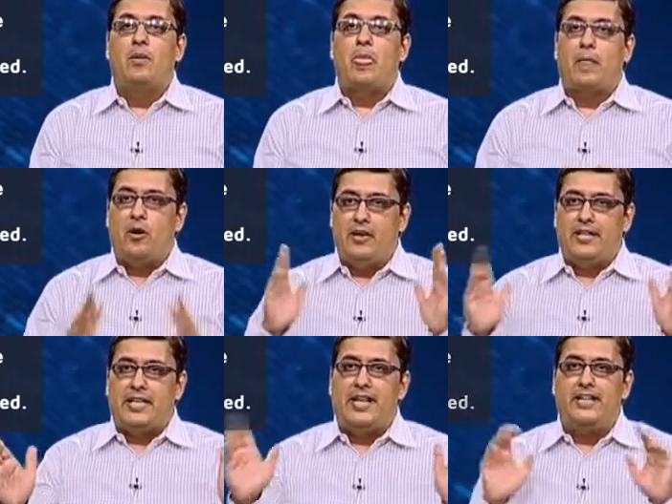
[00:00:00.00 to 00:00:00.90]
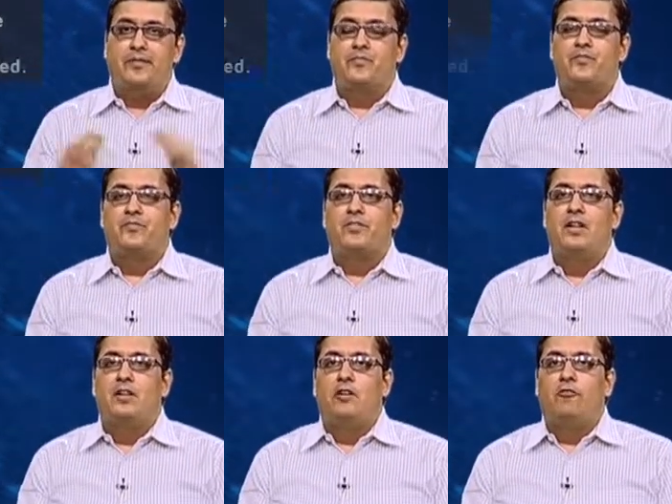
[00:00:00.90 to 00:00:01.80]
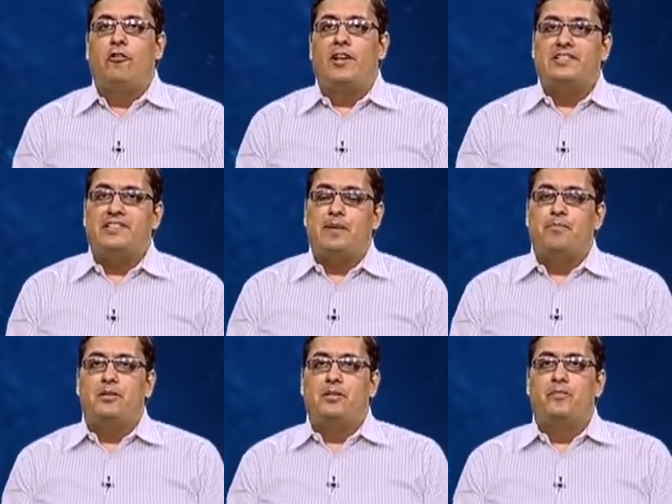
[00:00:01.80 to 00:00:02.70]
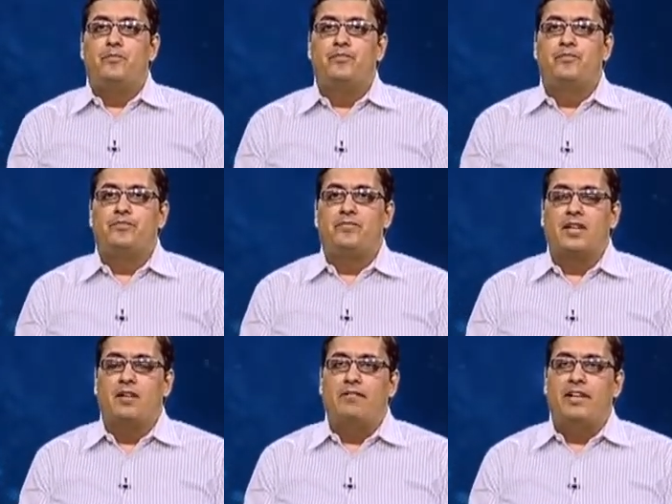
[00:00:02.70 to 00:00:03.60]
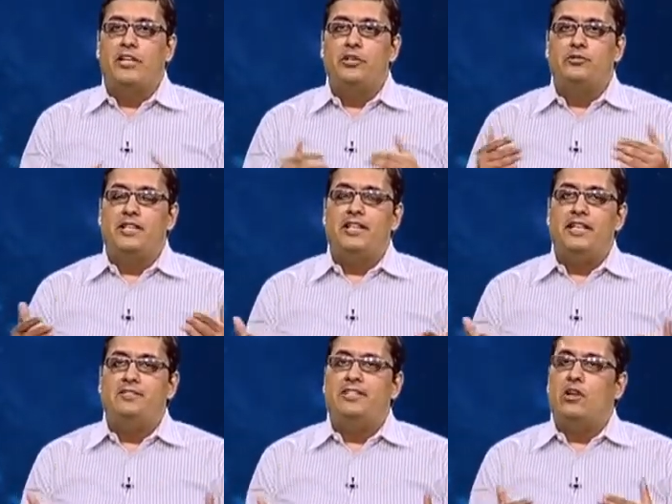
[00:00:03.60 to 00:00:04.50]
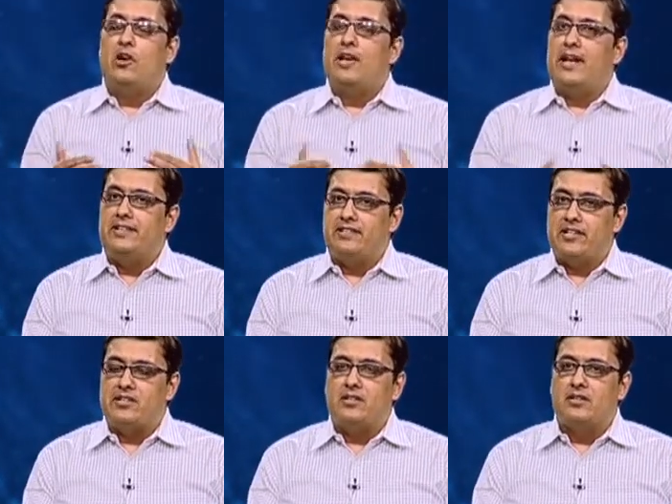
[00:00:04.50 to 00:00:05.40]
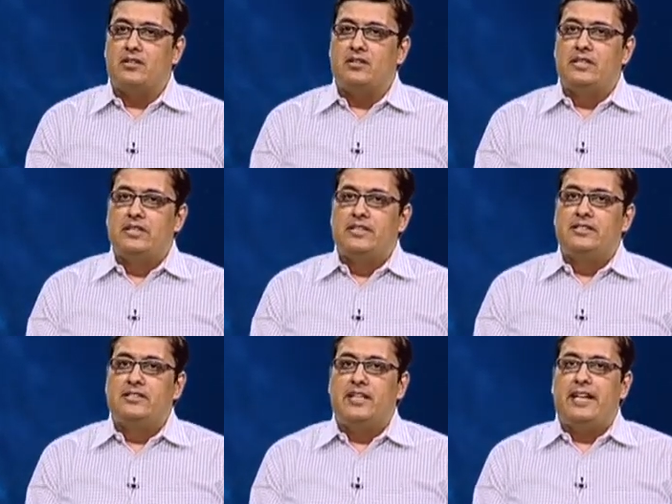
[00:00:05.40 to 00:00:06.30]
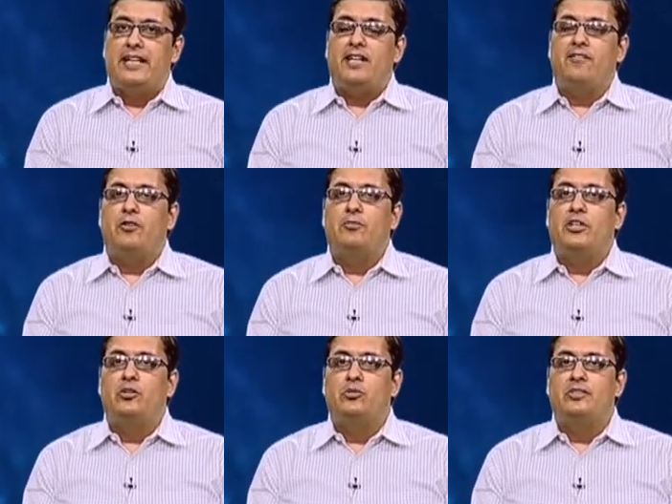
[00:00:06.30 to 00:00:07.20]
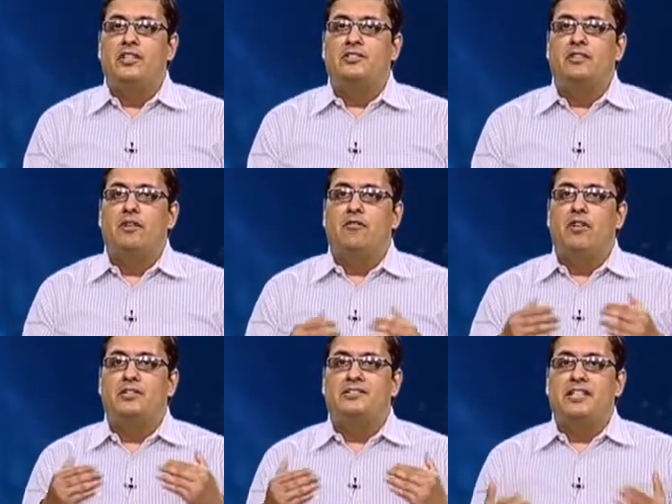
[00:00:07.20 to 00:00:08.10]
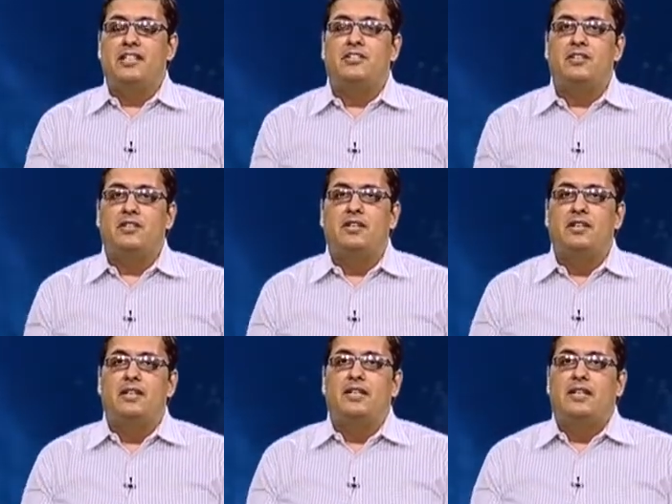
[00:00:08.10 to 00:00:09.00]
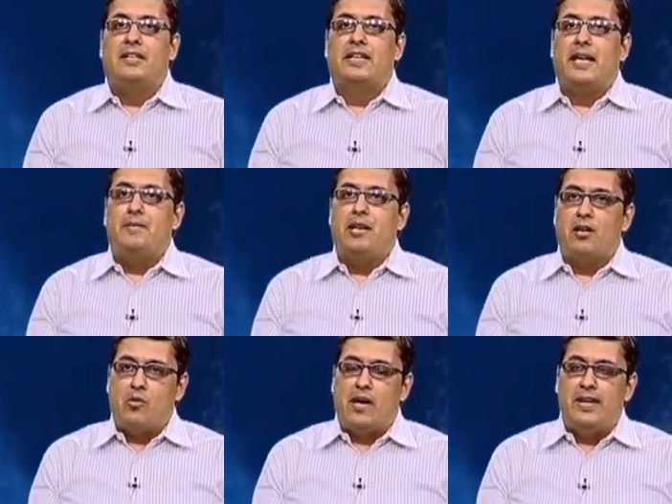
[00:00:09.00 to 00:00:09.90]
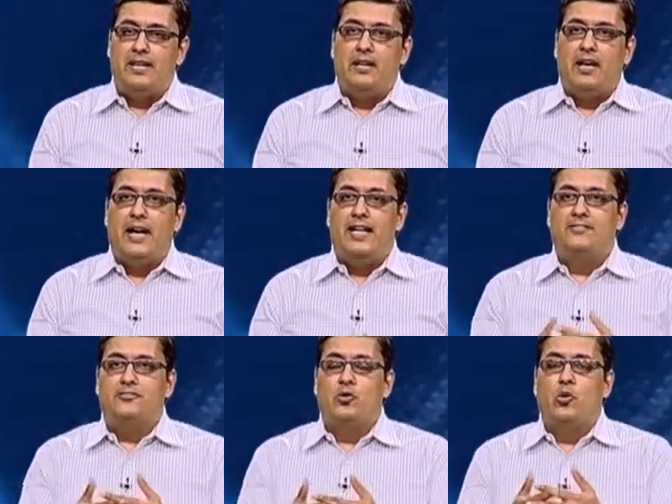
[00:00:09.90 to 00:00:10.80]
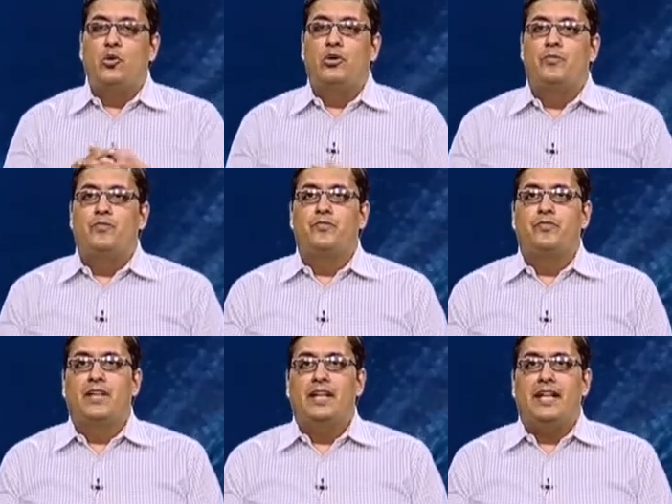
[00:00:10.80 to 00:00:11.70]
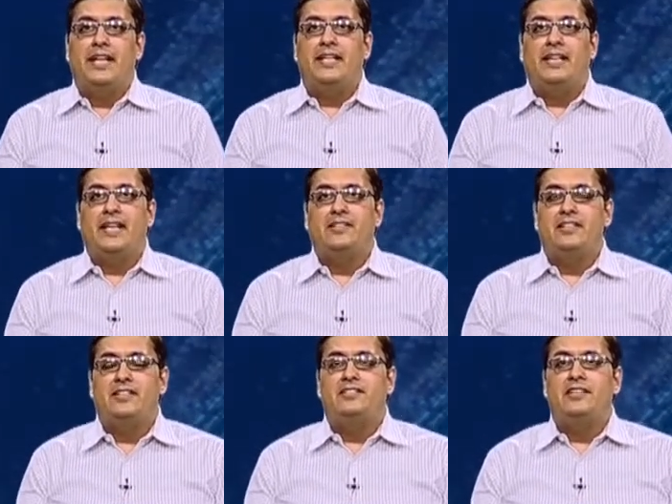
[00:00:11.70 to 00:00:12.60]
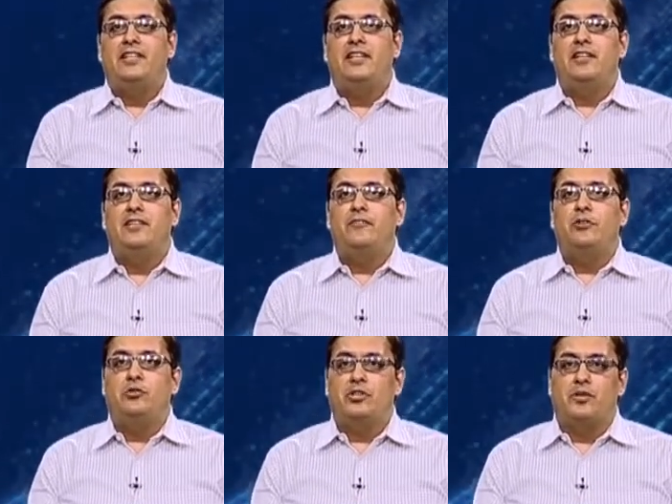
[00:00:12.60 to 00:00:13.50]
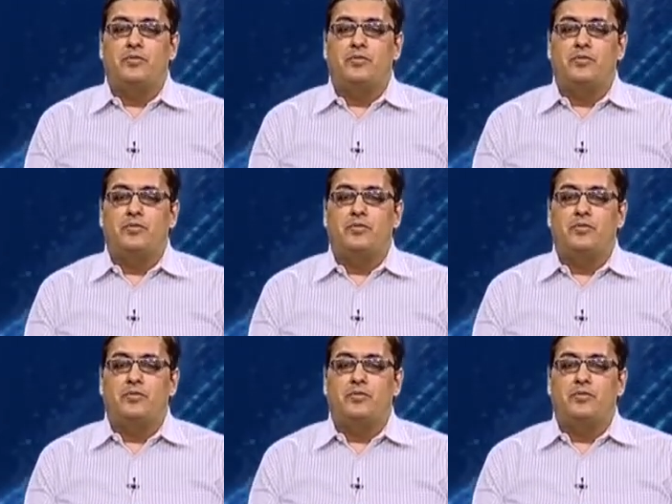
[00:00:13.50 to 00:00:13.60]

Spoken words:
or retired. For example, when a user leaves an organization, the data from the user's workstation can be acquired and stored in case it is needed in the future.